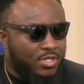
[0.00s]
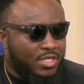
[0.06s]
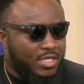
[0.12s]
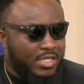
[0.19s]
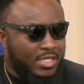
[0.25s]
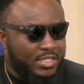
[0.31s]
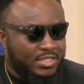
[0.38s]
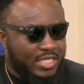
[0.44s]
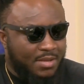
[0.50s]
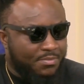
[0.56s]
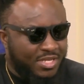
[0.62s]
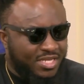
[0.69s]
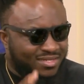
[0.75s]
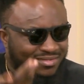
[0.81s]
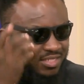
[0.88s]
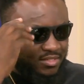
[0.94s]
it against her. I
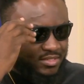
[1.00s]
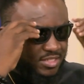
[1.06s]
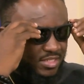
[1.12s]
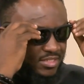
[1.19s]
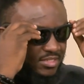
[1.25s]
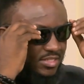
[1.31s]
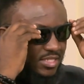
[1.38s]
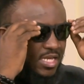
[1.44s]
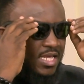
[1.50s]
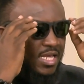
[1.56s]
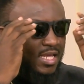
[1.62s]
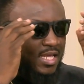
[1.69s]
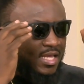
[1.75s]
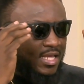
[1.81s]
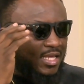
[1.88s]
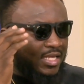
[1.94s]
mean, it's
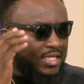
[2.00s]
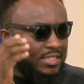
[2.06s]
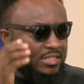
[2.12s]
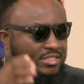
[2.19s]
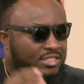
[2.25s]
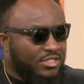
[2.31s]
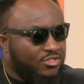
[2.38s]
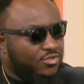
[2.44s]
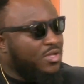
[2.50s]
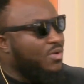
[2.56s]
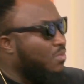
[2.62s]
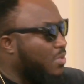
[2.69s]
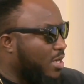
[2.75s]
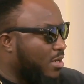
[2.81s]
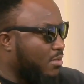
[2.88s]
she's doing well.